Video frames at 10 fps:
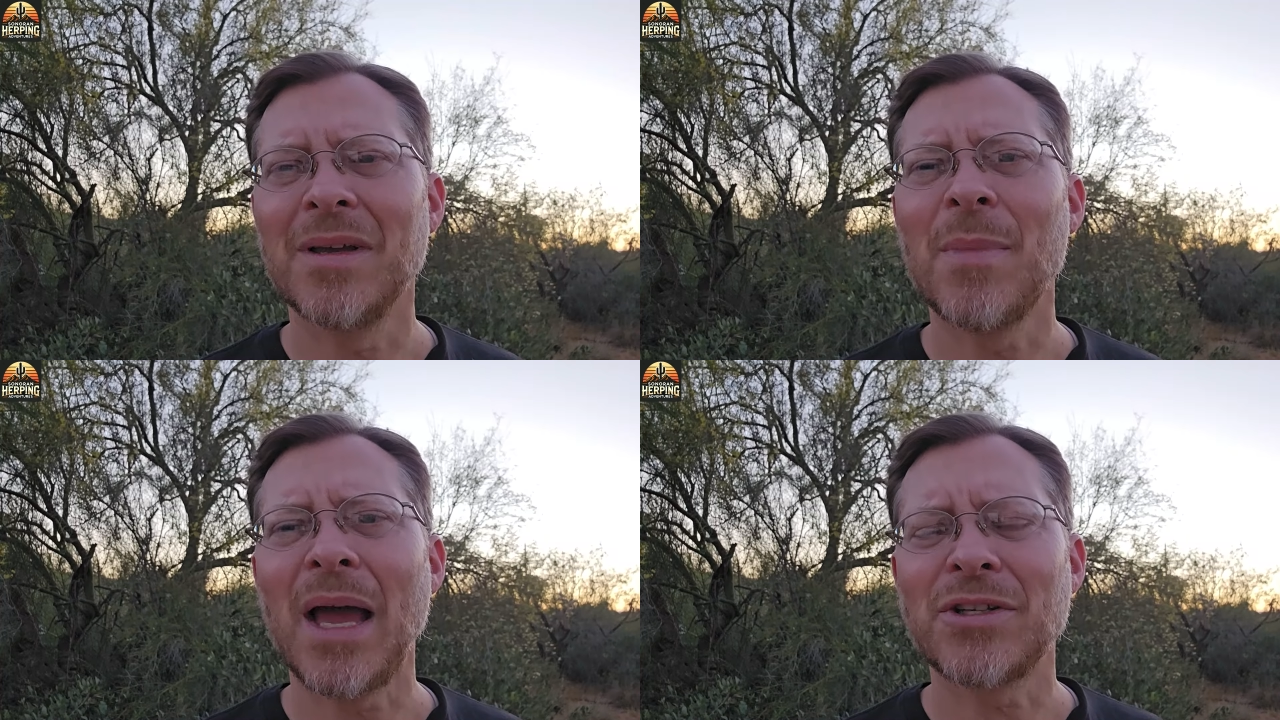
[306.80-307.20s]

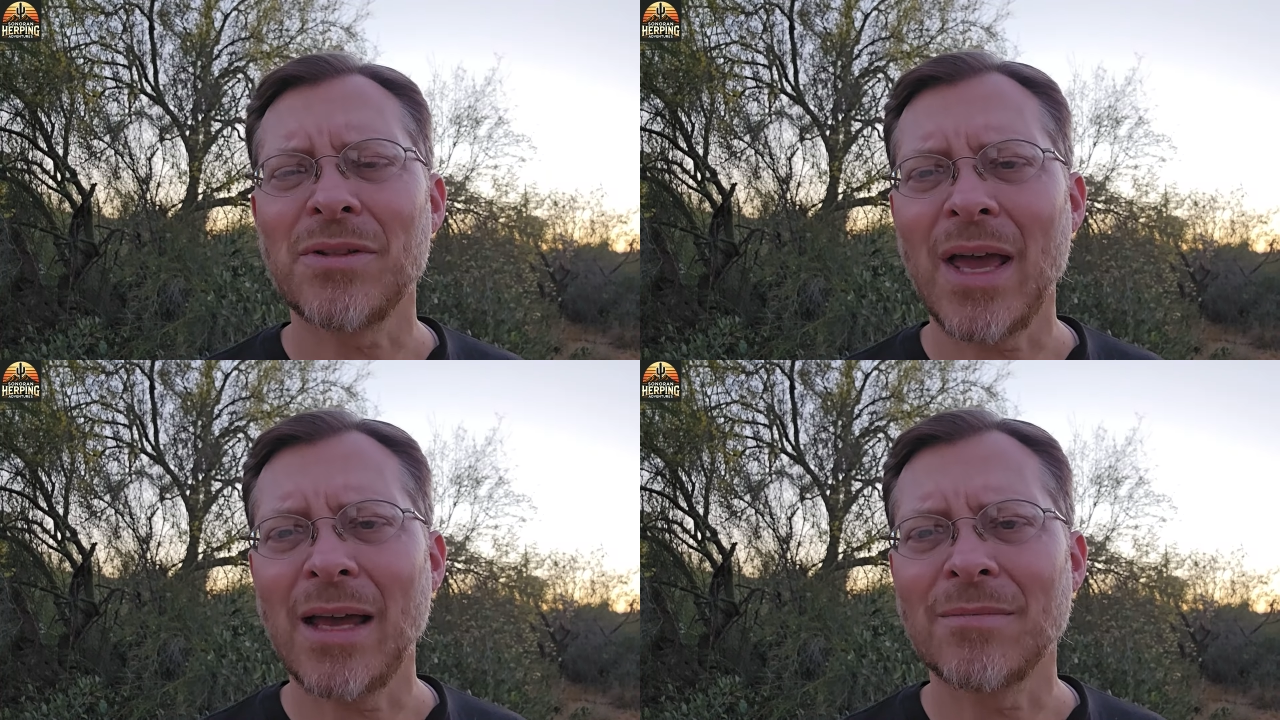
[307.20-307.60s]
Imagine
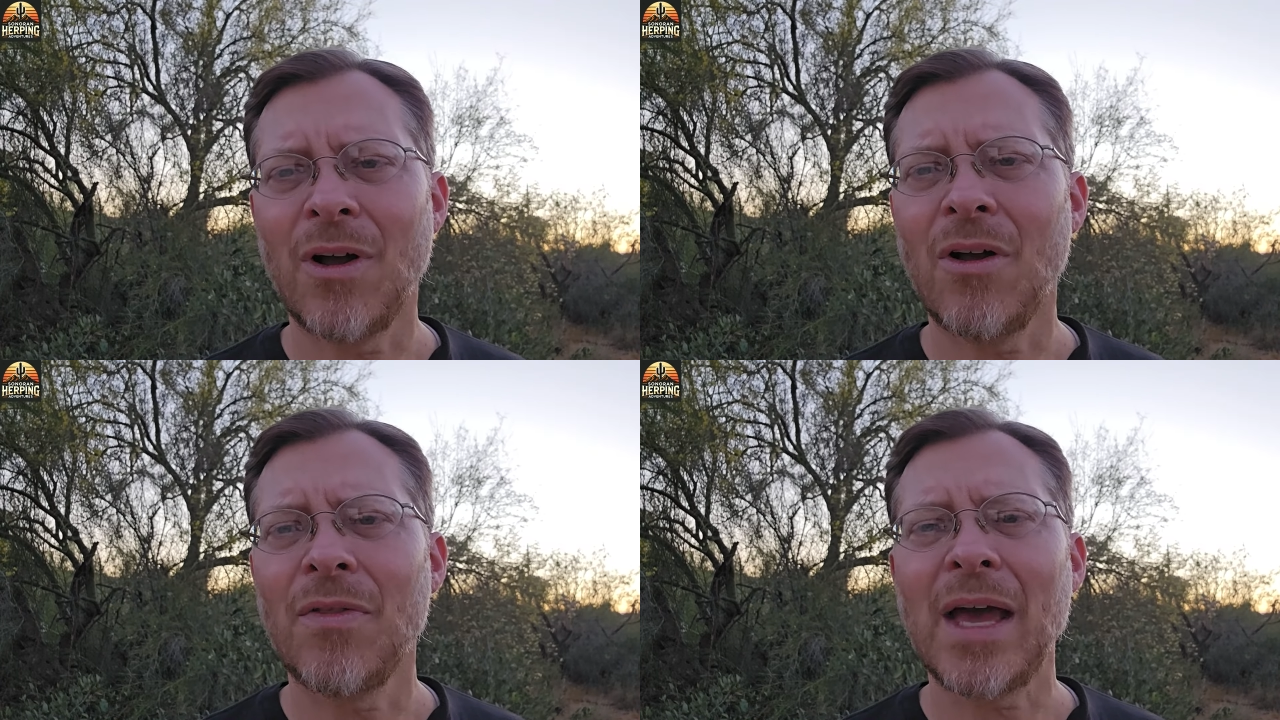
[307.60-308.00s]
that,
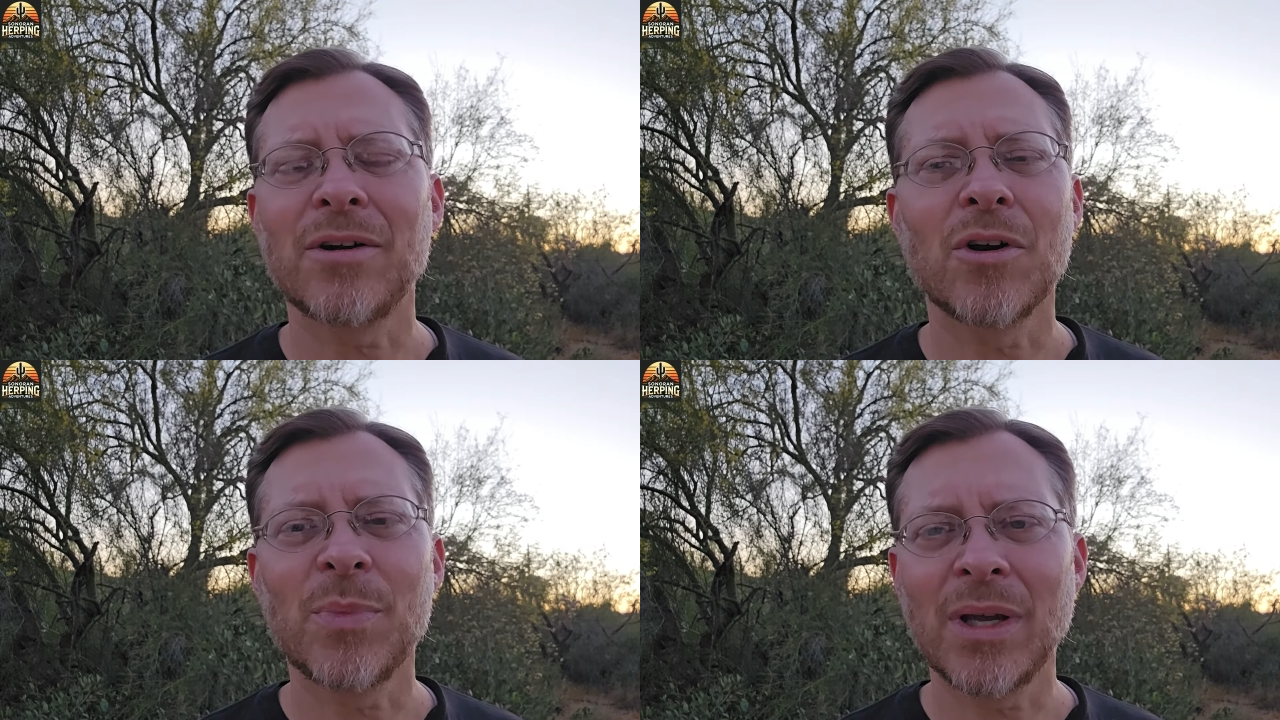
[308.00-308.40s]
all that
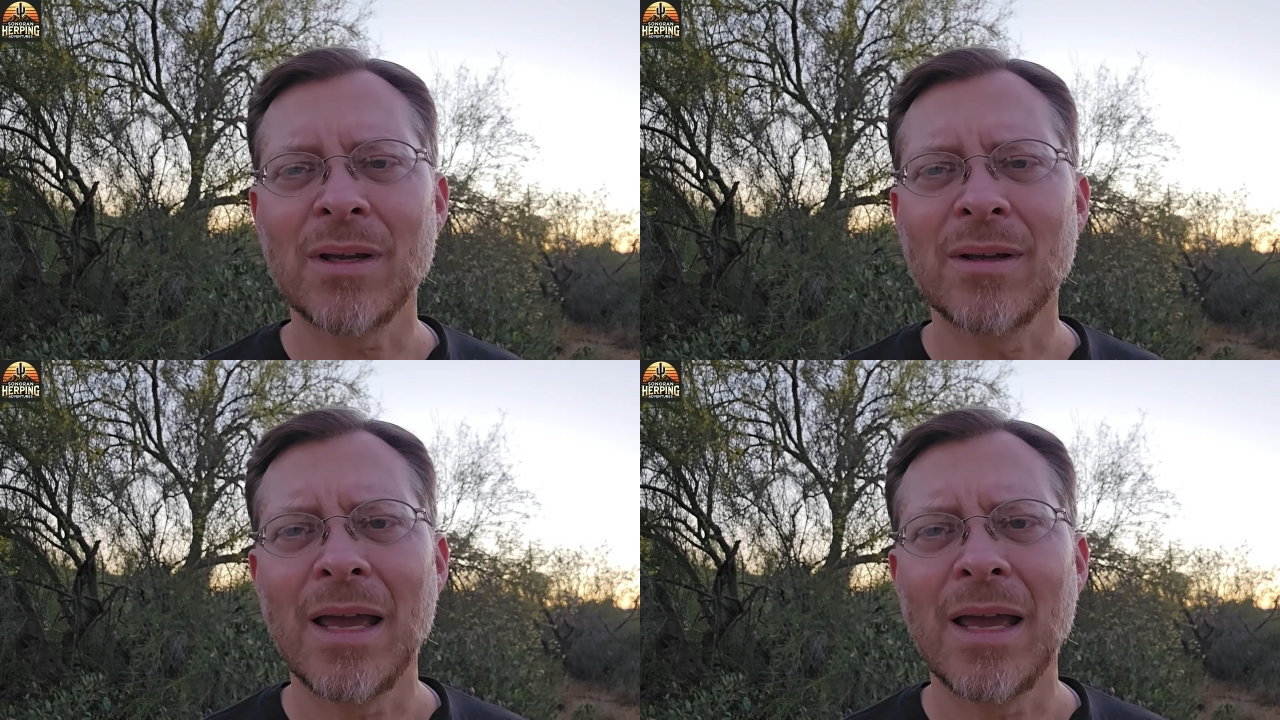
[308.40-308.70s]
herping